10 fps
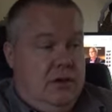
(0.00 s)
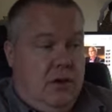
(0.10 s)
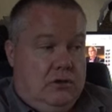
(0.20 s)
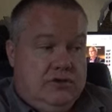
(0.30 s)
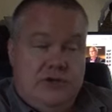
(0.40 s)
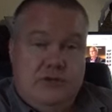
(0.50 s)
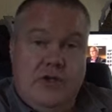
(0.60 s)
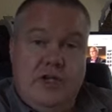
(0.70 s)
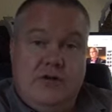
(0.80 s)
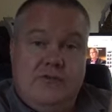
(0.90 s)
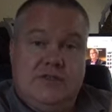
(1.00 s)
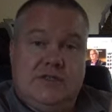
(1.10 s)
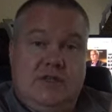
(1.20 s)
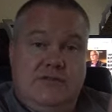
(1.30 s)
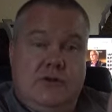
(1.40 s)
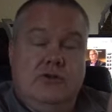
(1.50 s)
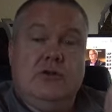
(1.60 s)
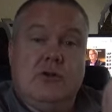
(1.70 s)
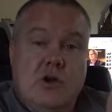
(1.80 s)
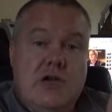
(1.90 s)
onto the rear of the cell phone,
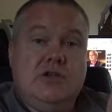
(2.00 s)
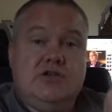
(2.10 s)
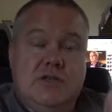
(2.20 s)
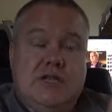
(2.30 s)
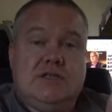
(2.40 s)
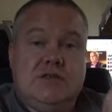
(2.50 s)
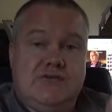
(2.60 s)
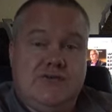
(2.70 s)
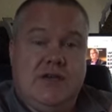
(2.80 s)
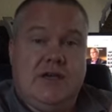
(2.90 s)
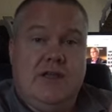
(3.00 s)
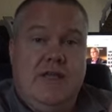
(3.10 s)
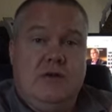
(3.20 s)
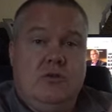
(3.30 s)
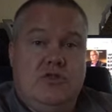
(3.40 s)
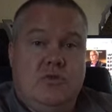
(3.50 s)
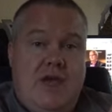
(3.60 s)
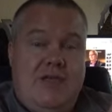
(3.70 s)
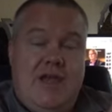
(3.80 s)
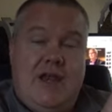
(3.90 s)
you're going to interfere with the
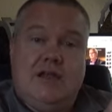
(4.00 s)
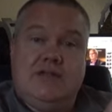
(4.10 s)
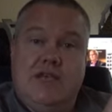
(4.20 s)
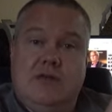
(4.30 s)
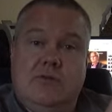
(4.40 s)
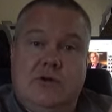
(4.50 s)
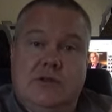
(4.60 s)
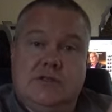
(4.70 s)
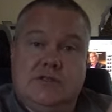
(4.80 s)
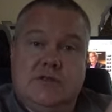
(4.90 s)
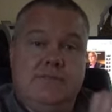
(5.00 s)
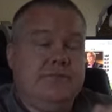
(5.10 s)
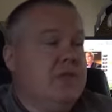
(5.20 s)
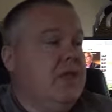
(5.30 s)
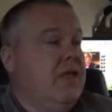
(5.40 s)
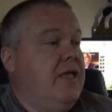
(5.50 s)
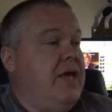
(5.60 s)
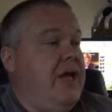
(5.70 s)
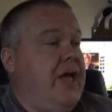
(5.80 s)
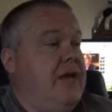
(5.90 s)
way that antenna works.
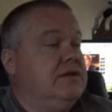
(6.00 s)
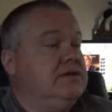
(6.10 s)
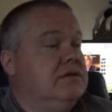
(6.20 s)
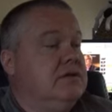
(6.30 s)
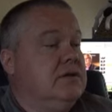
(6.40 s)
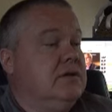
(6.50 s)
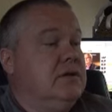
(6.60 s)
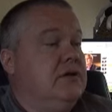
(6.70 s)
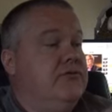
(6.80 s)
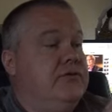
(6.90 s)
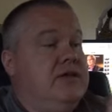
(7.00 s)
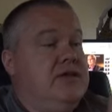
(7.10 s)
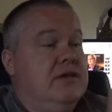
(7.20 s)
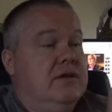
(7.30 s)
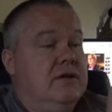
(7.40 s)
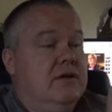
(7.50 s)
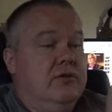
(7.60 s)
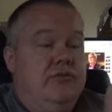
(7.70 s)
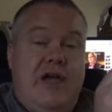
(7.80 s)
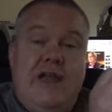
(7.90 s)
And the
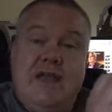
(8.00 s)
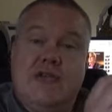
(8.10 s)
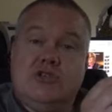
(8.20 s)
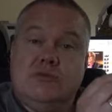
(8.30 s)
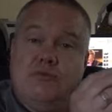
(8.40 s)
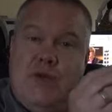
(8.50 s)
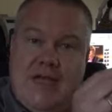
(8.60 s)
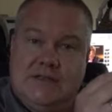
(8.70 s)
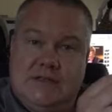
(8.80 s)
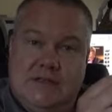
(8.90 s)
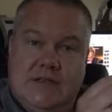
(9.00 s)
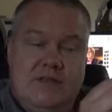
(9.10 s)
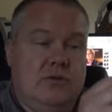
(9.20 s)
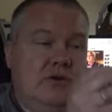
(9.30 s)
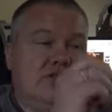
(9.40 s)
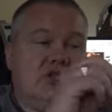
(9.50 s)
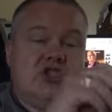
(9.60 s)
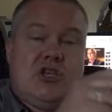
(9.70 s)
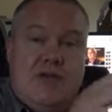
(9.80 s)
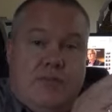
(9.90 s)
radiation pattern, in other words, the
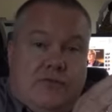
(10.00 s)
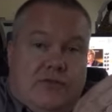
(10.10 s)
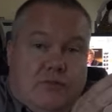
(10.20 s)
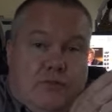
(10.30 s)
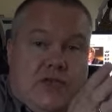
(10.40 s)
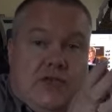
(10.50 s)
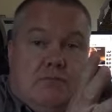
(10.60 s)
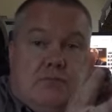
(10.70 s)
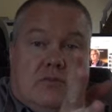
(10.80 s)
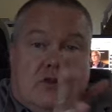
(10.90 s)
shape of the beam,